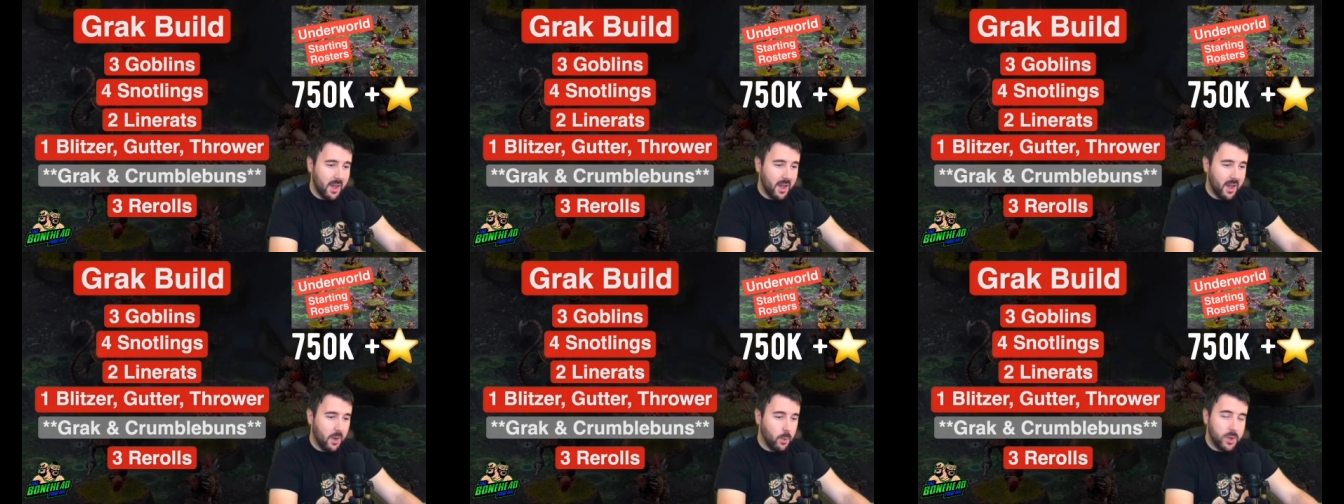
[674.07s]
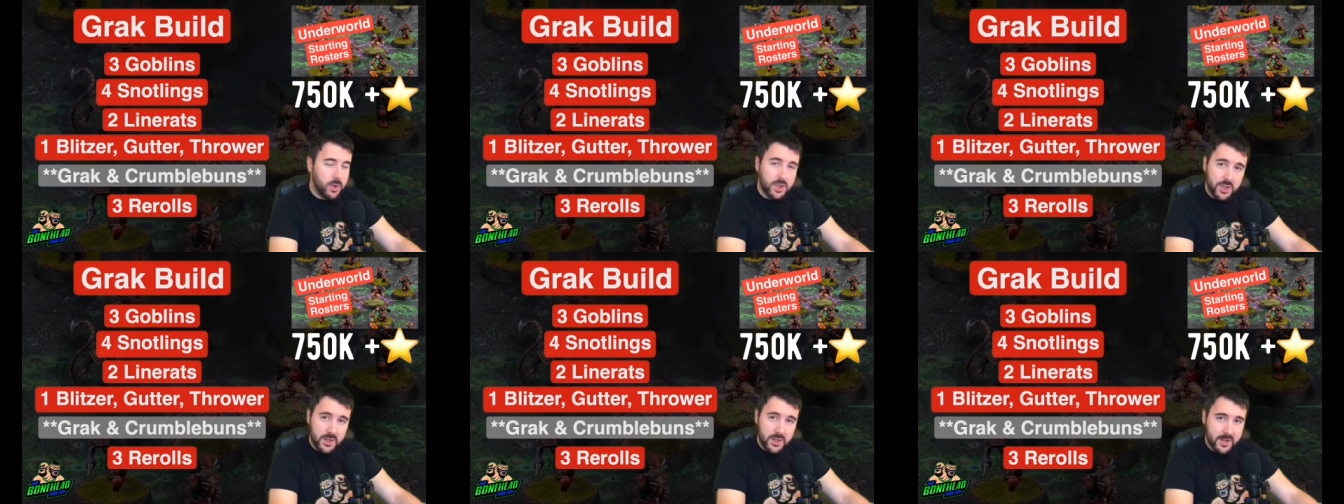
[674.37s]

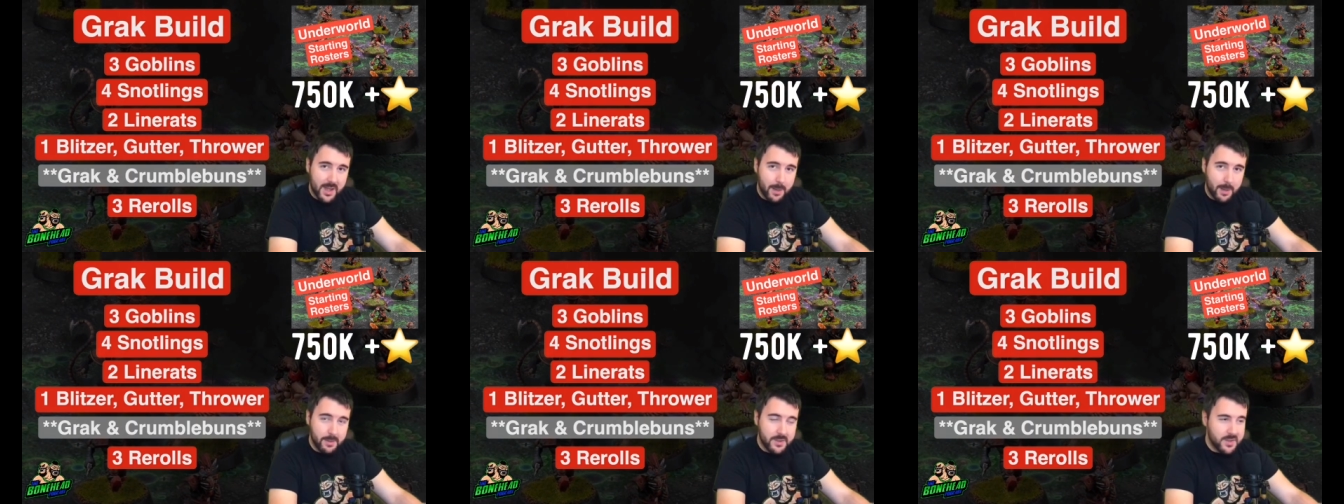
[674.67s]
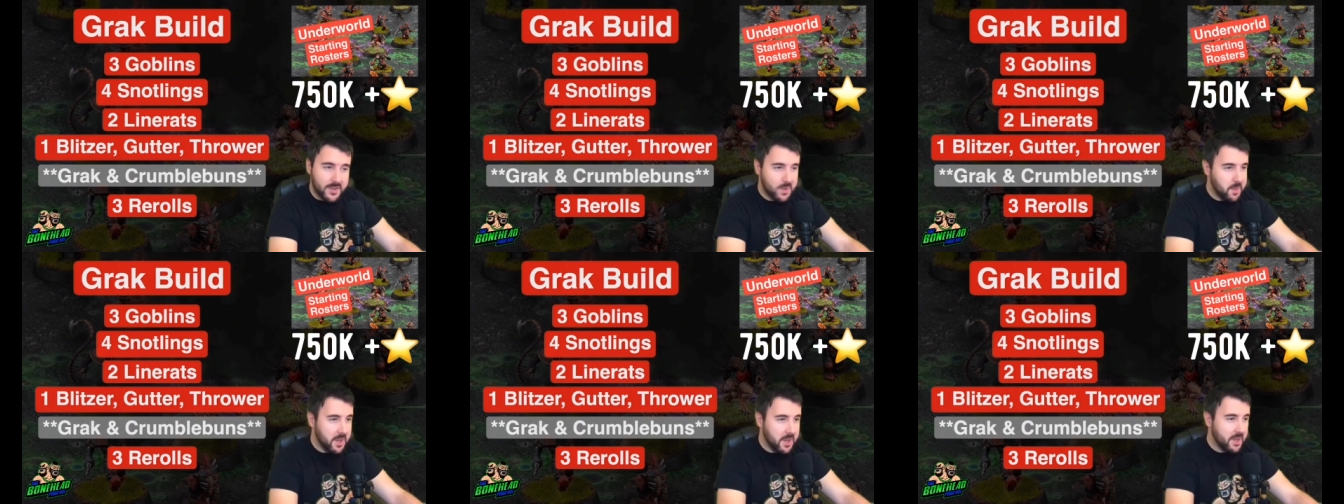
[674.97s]
which just
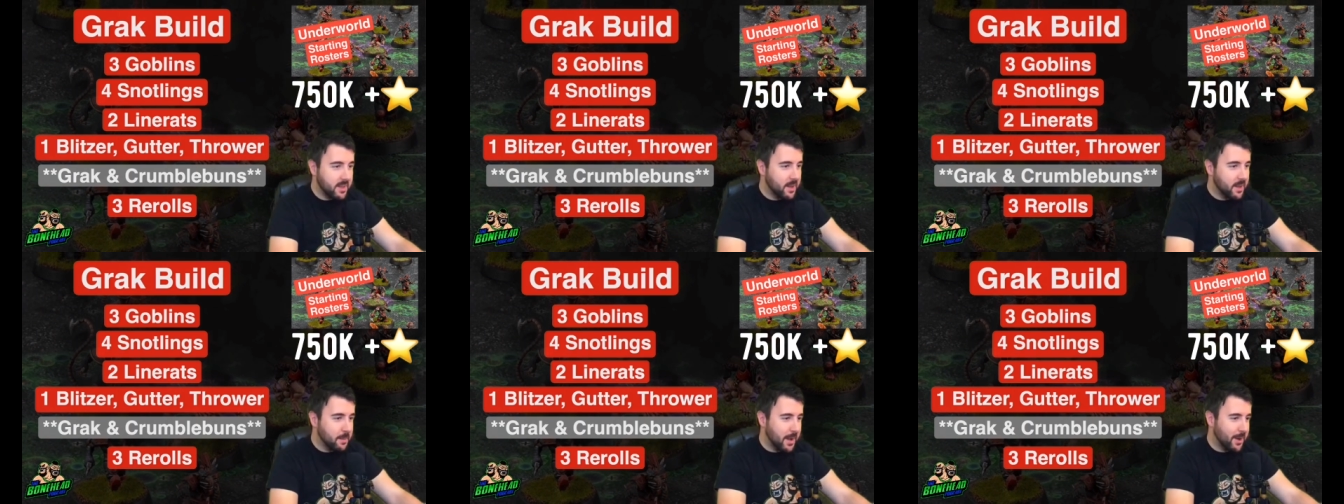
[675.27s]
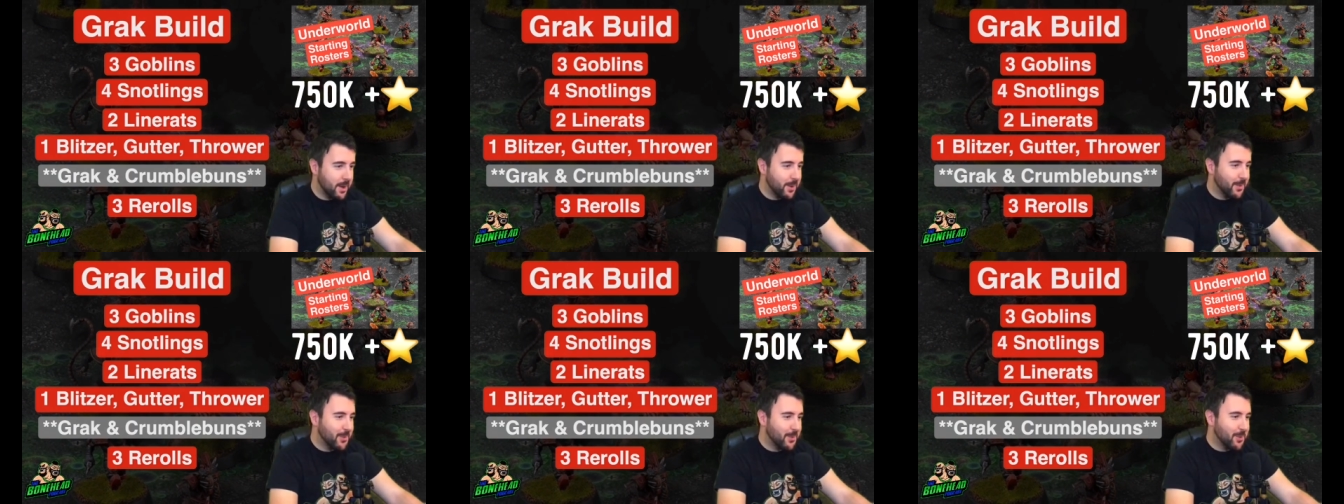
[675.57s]
happens to be the
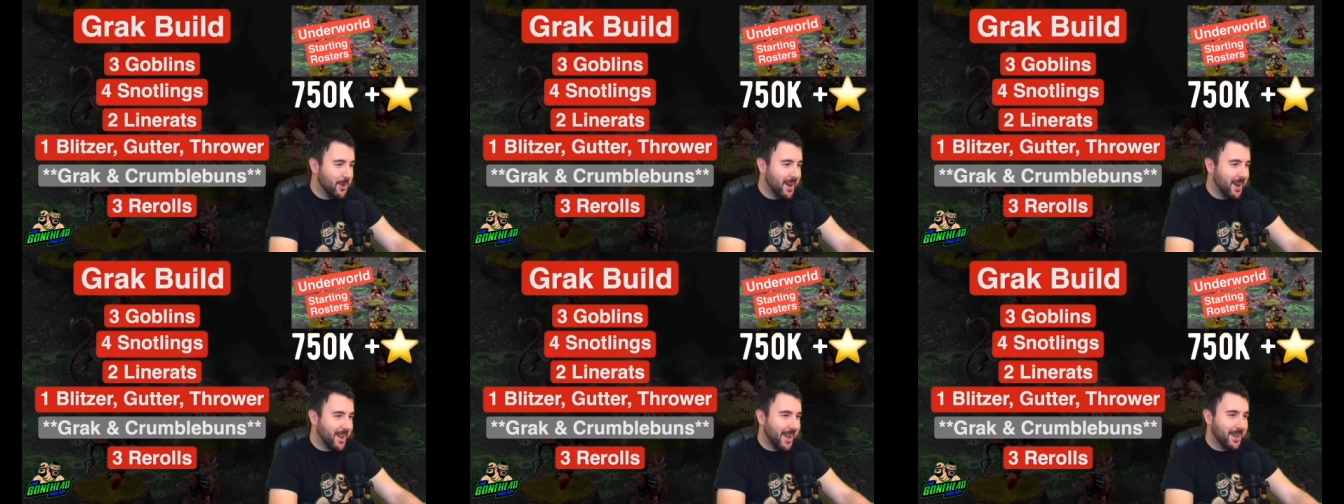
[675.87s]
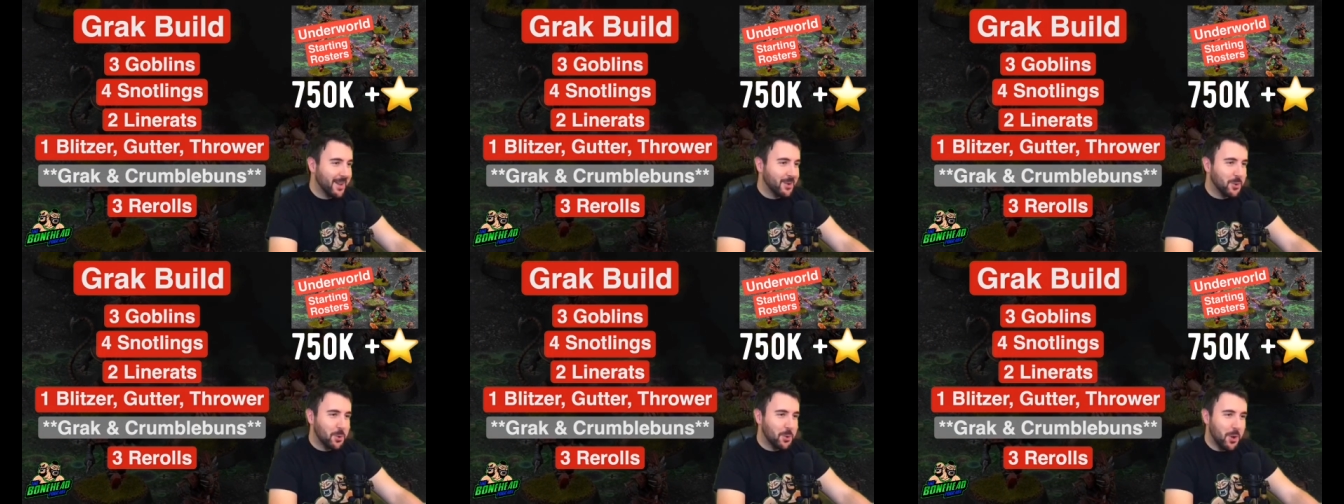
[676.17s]
amount of Grak
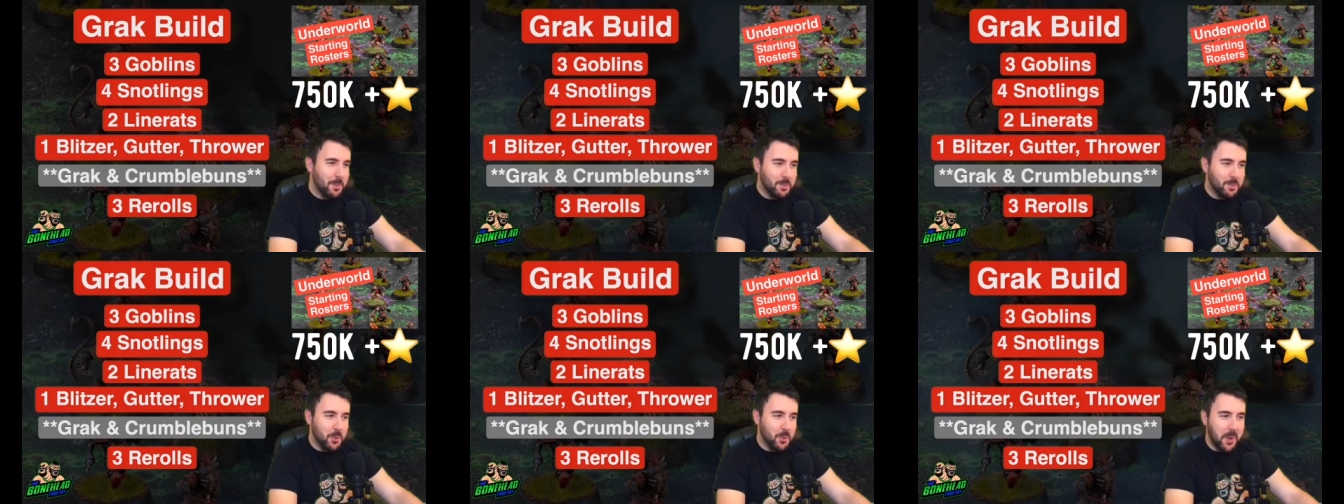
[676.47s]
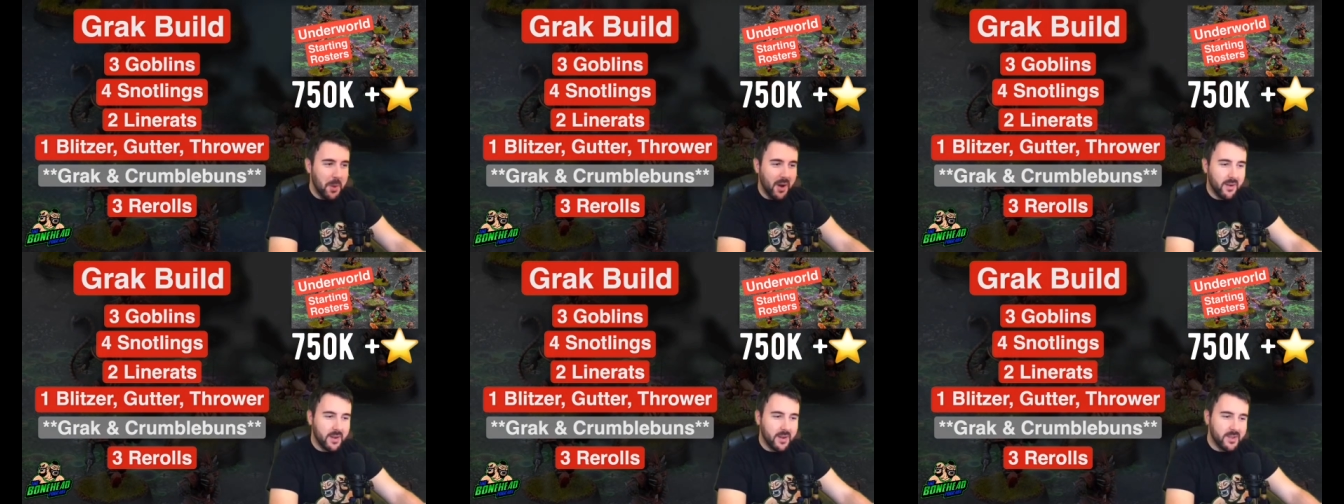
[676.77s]
and
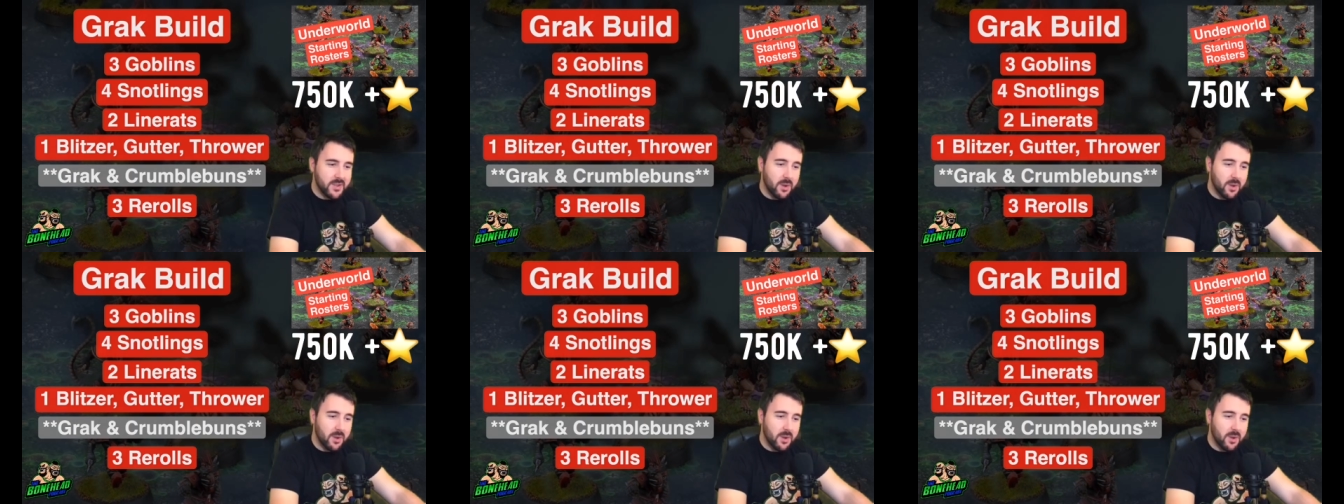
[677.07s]
Crumbleberry.